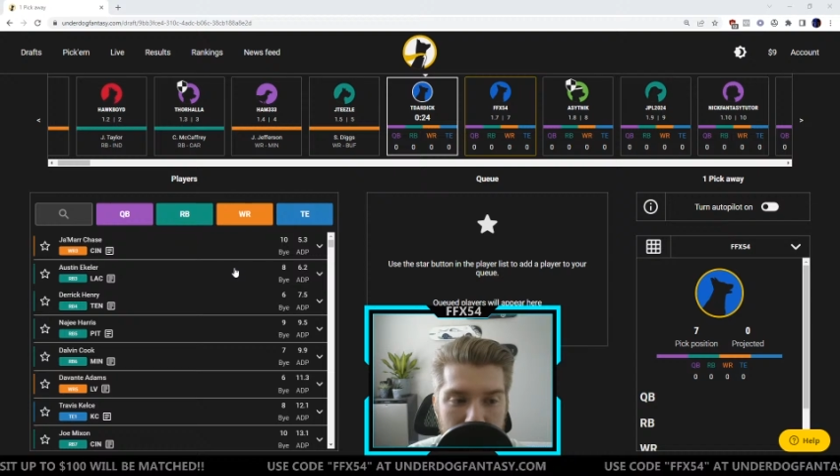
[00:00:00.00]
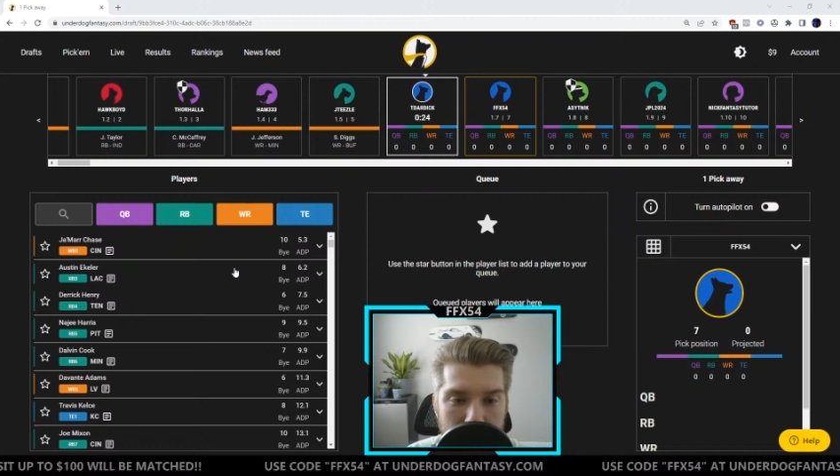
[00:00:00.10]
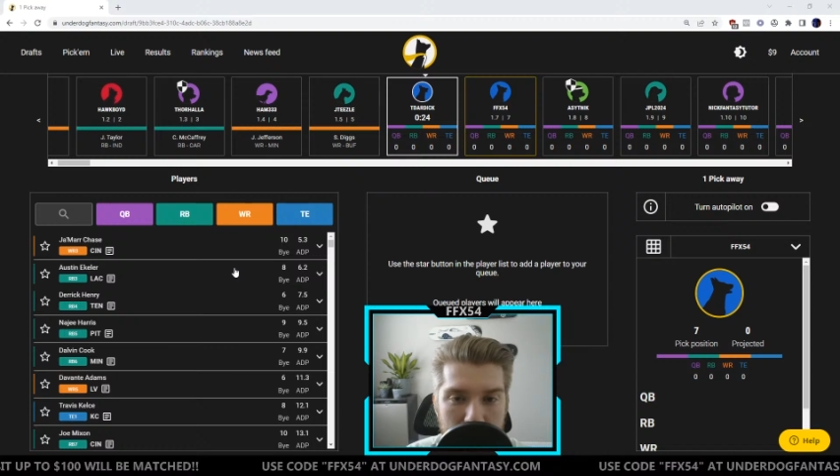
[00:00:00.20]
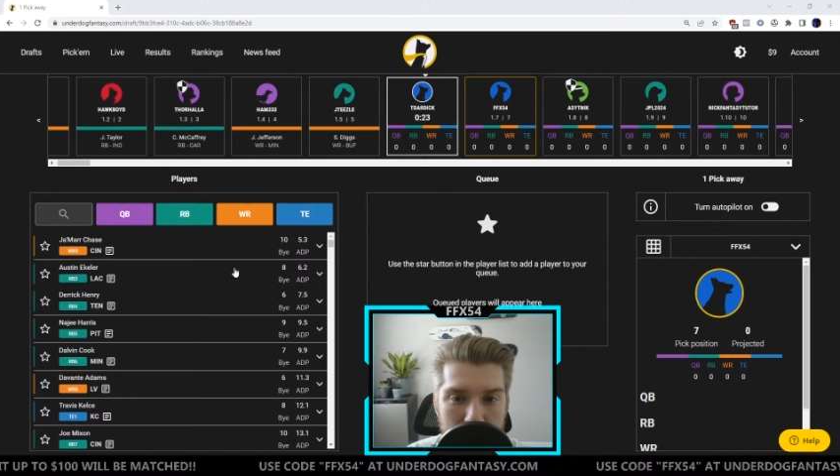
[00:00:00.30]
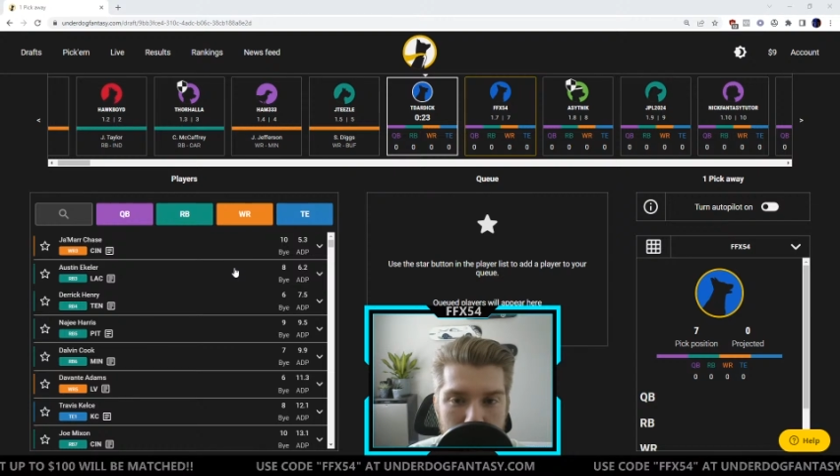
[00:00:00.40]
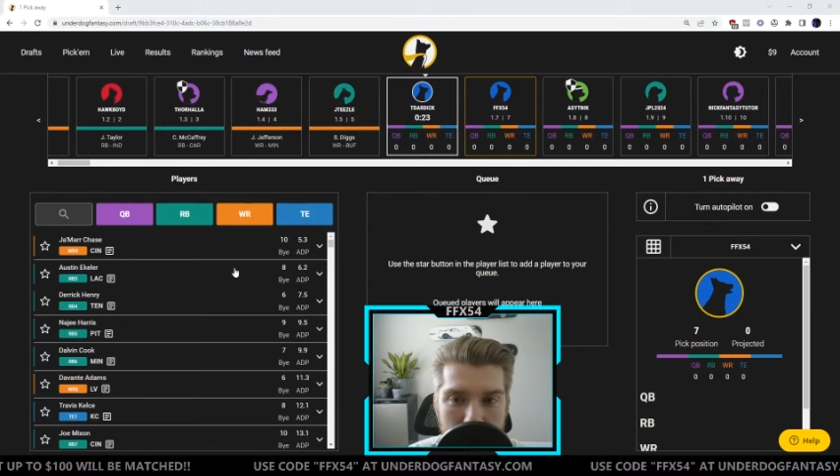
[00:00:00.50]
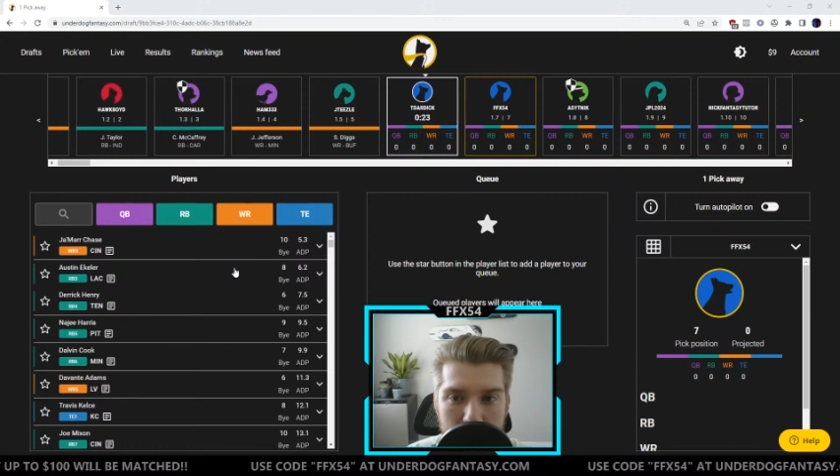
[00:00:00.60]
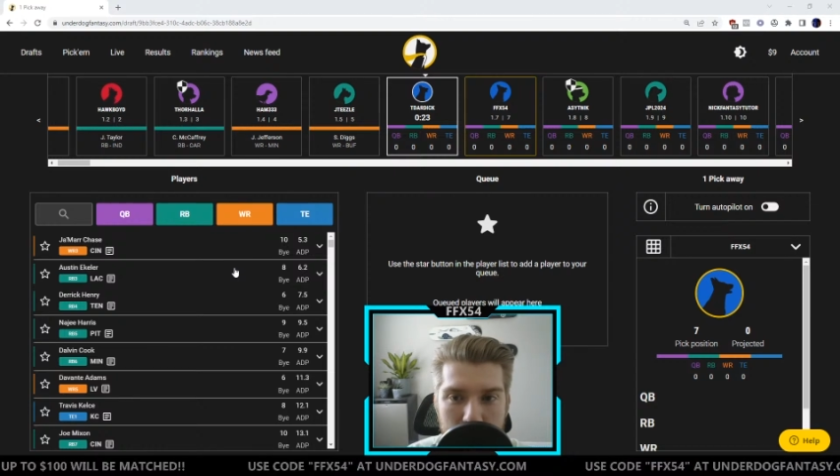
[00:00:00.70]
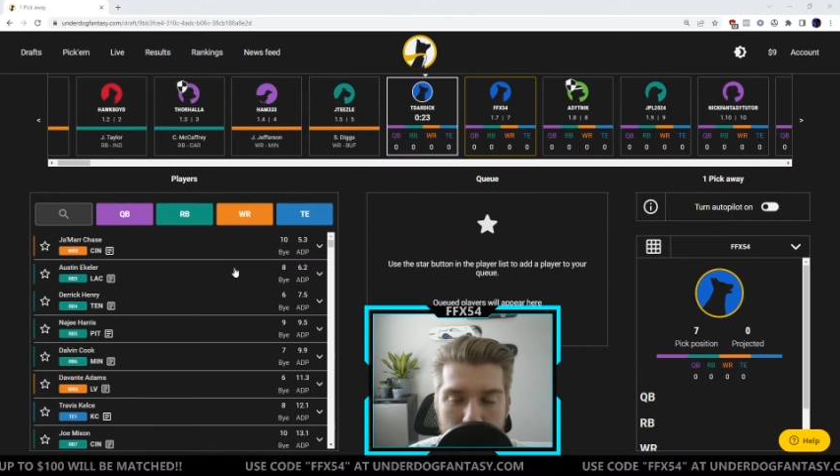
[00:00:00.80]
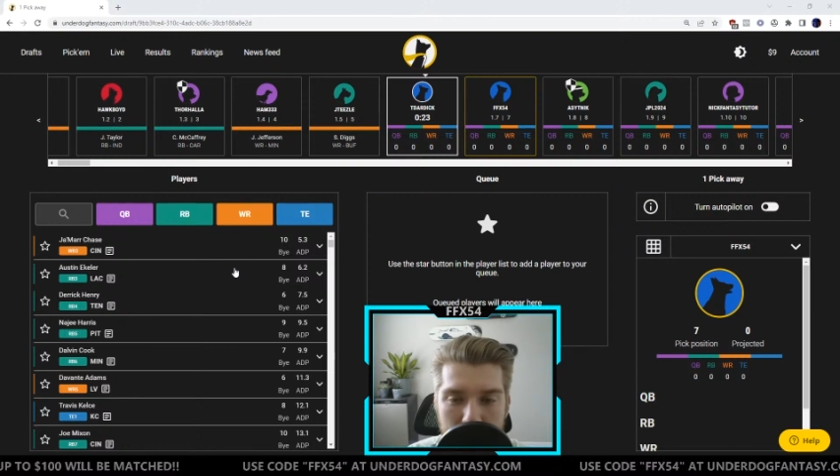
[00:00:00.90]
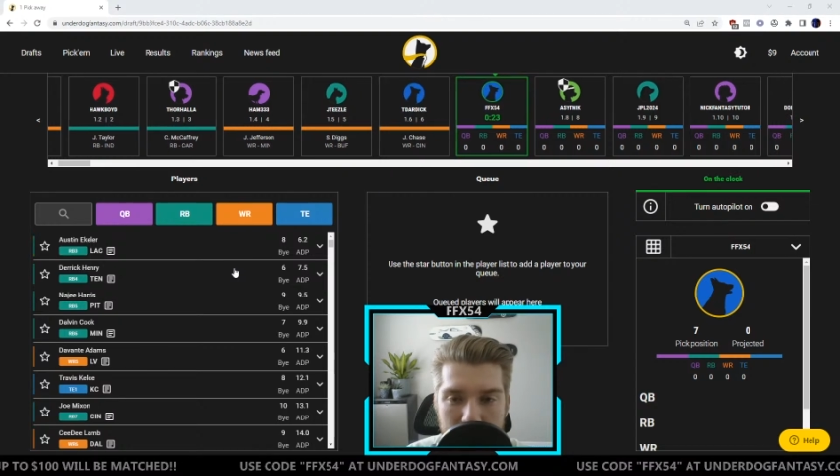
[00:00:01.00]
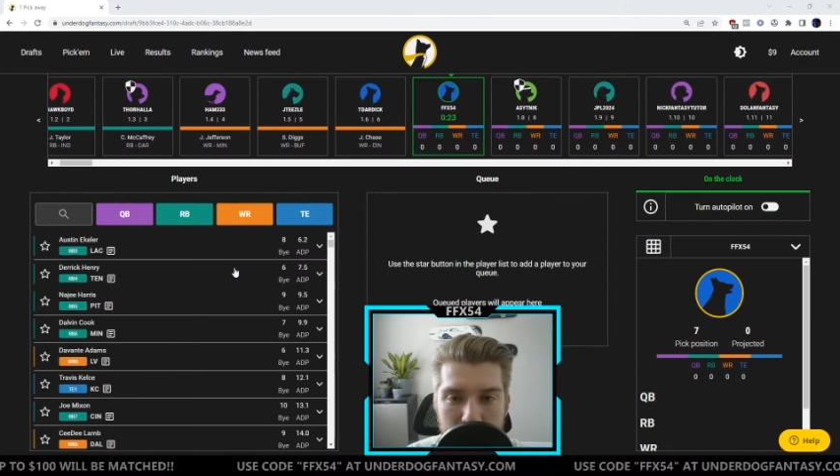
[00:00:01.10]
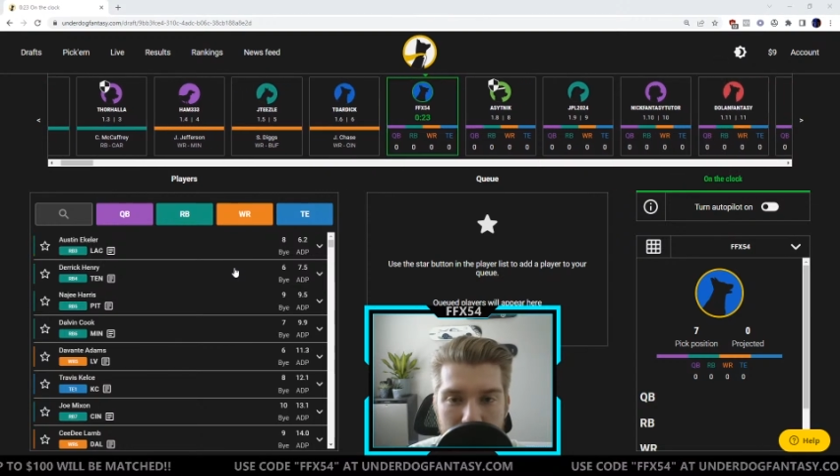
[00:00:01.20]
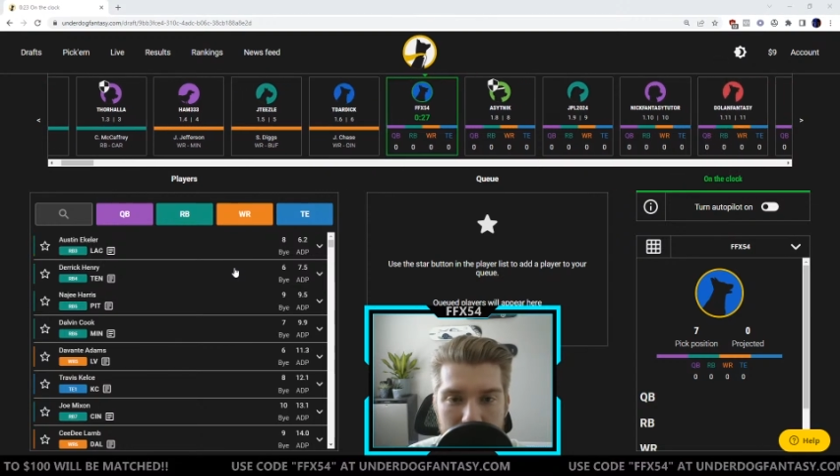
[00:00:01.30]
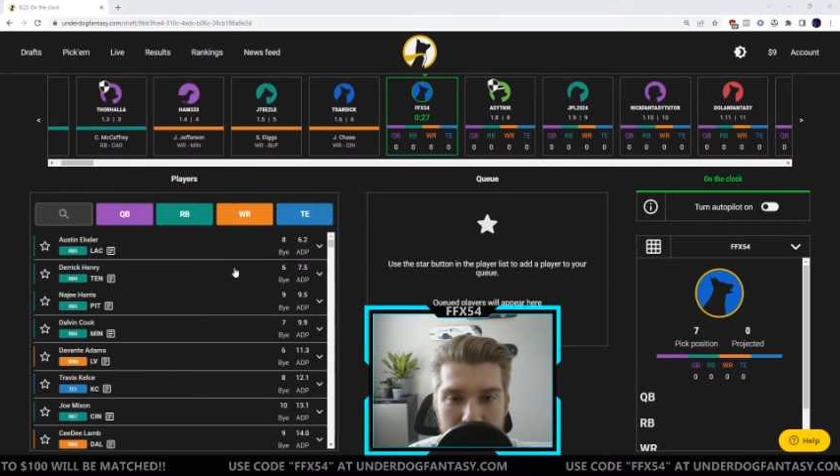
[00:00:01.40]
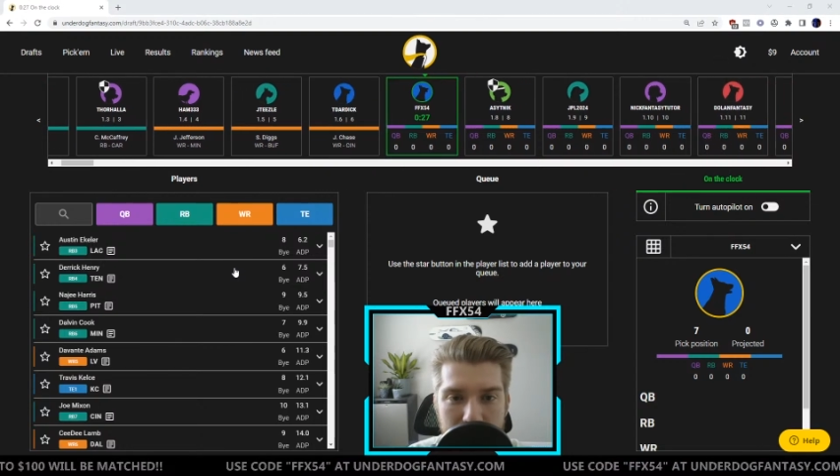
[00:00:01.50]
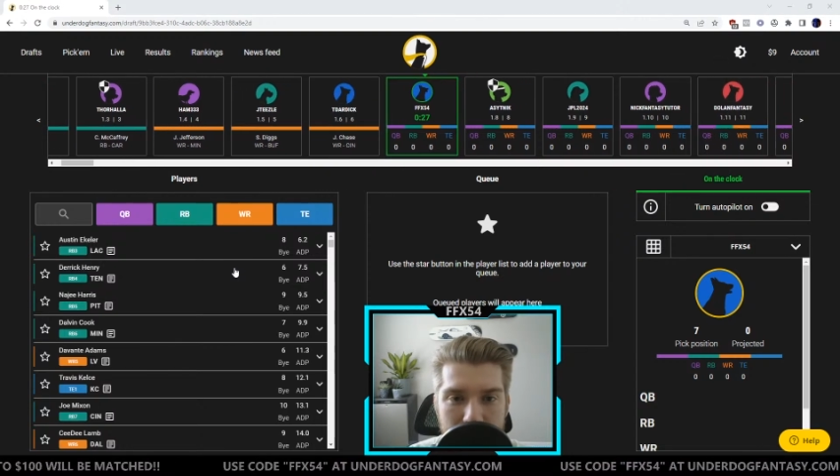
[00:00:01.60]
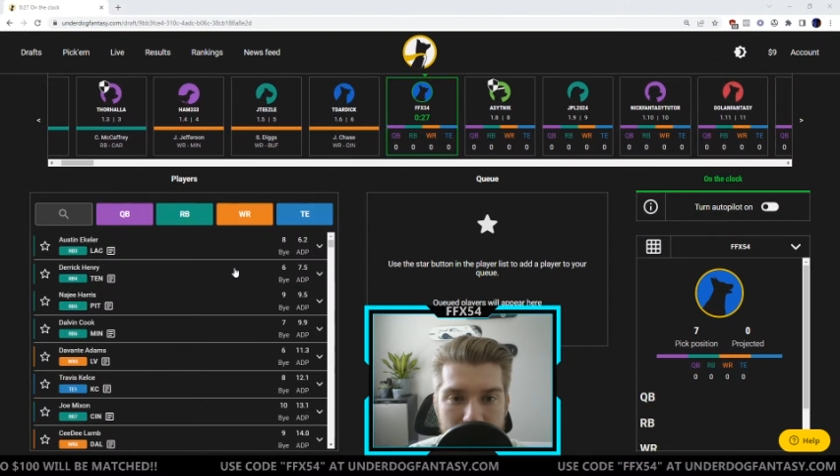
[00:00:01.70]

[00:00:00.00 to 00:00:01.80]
go here so we can go Jamar Chase.